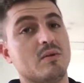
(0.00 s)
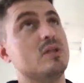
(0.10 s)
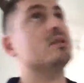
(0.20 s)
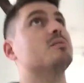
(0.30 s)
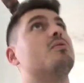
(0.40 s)

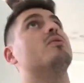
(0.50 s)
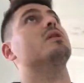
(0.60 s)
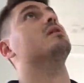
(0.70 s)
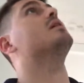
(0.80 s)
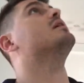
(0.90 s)
emergency
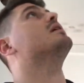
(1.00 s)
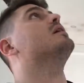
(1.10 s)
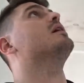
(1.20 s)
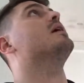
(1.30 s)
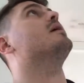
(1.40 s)
point.
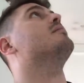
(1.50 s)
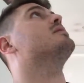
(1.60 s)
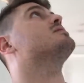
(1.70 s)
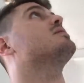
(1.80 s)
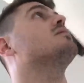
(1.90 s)

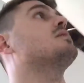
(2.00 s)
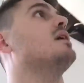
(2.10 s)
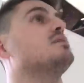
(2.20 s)
So we